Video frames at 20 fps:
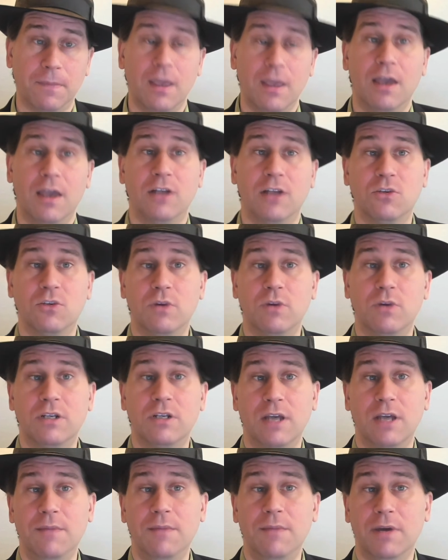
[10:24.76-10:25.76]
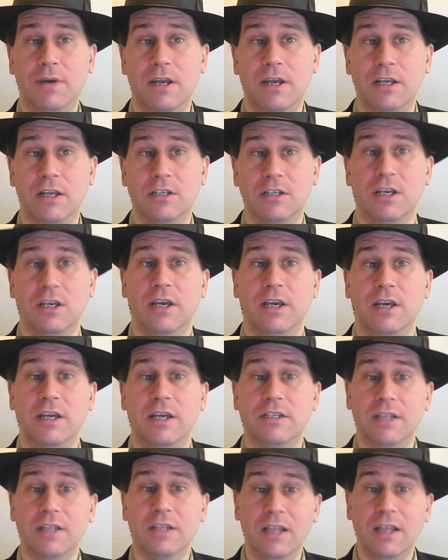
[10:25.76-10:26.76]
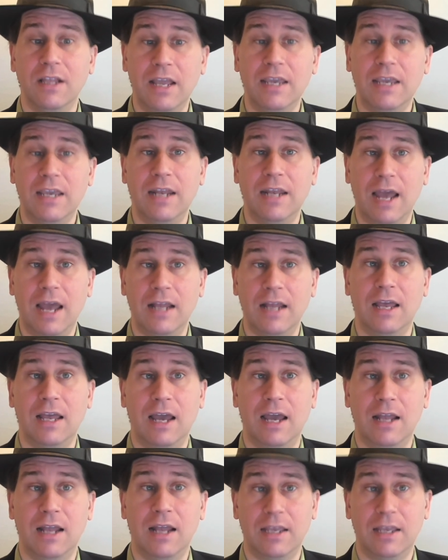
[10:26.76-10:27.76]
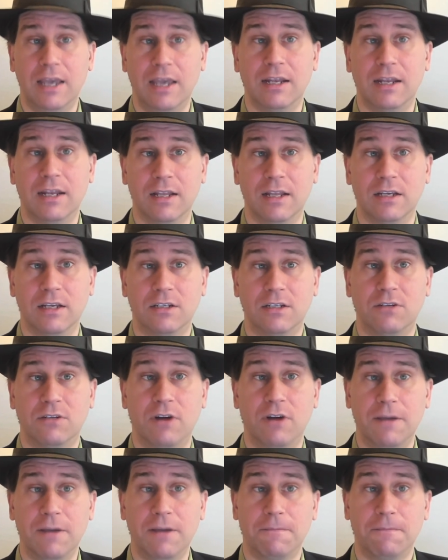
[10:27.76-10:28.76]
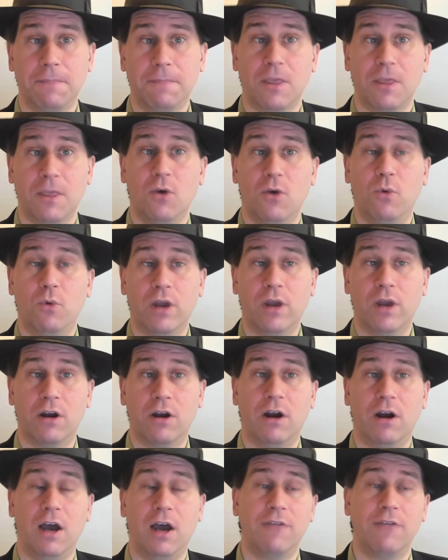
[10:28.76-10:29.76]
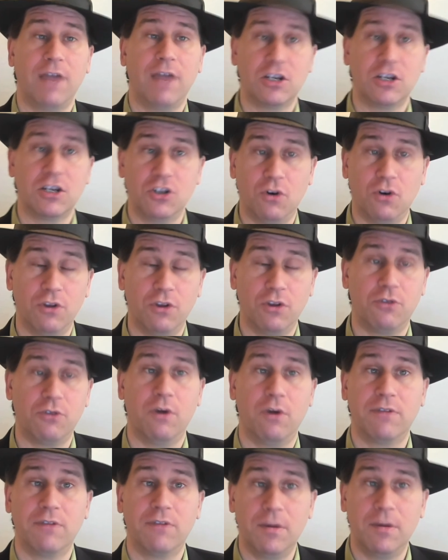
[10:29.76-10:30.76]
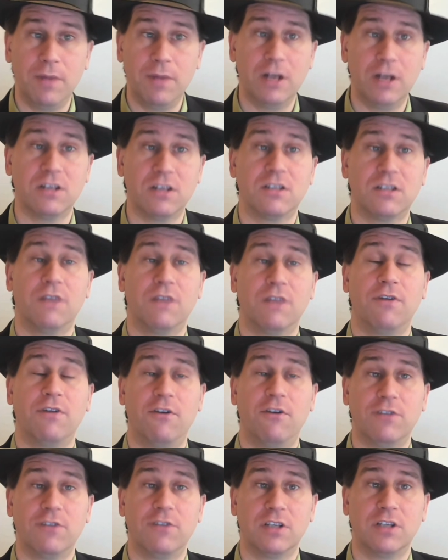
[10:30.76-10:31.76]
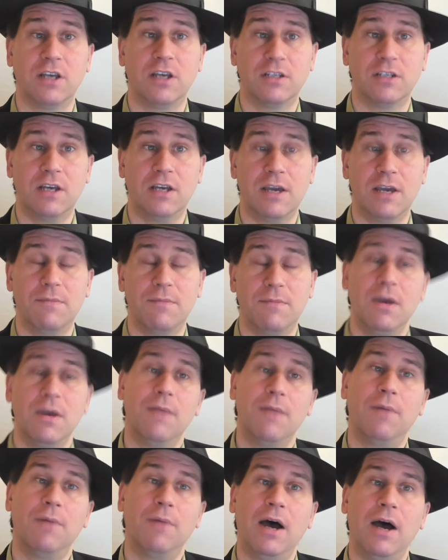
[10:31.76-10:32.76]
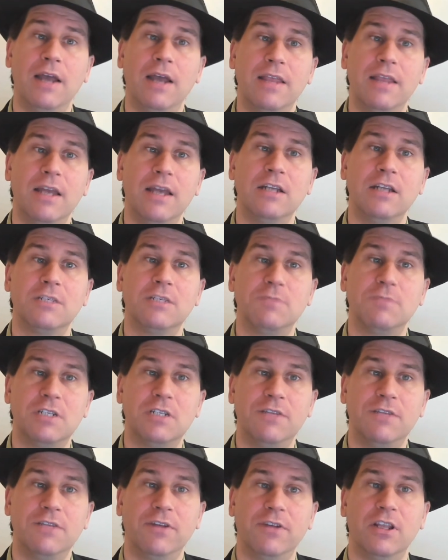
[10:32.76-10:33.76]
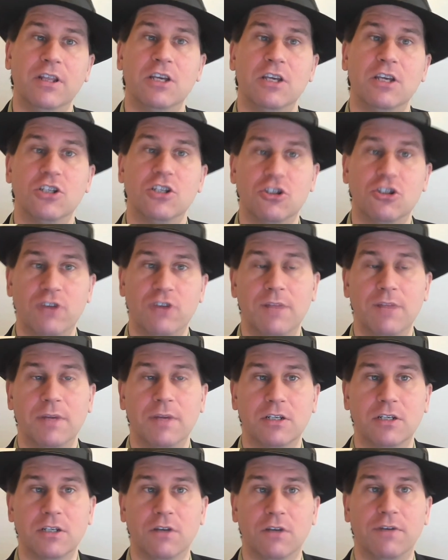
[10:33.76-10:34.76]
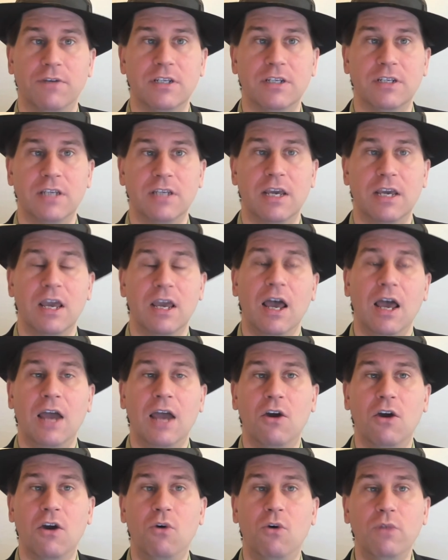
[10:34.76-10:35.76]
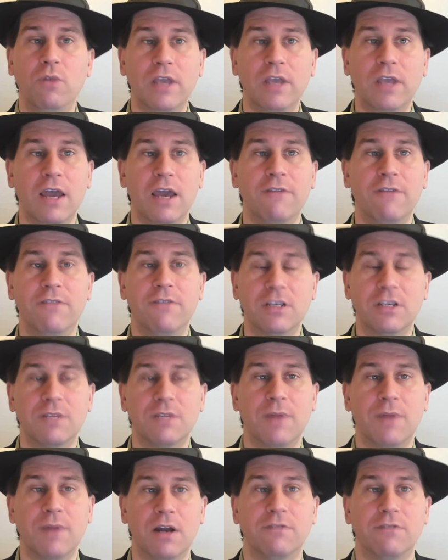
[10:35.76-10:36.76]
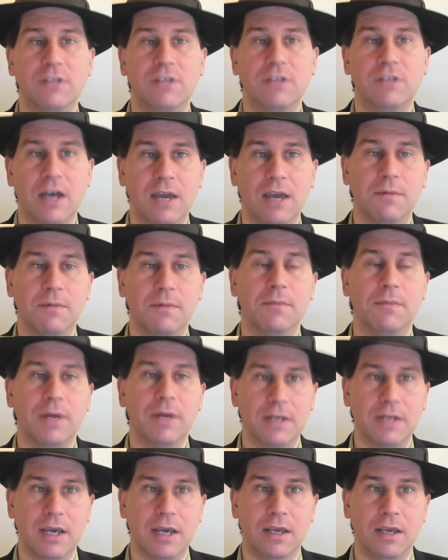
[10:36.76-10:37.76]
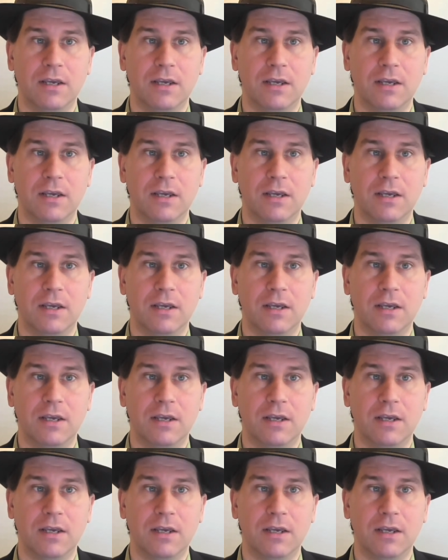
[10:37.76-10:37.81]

And so what a time bucket is, it's like an allocated list, right? Where I've actually gone through, I've committed to stuff, I've assigned time, but I then specifically constrain myself. I say, I only have this amount of time in my day,